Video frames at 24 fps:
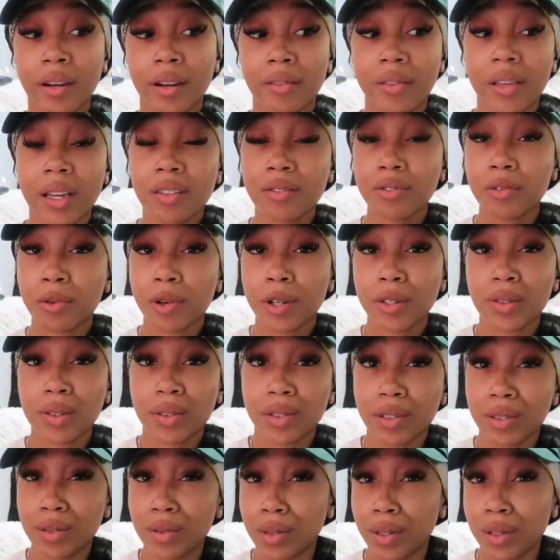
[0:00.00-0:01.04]
If that's what works for
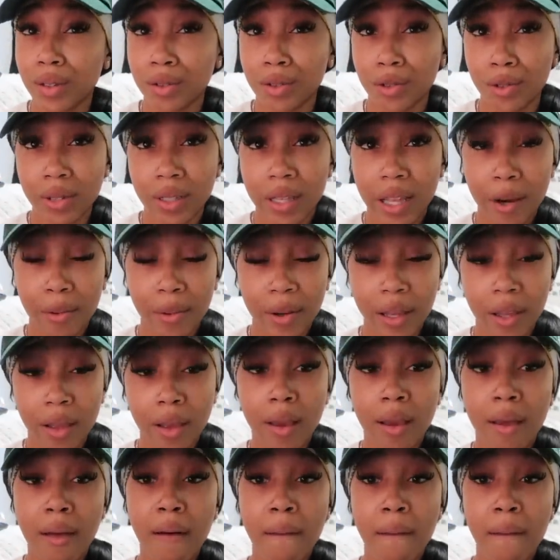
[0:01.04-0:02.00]
you, you can do it that way,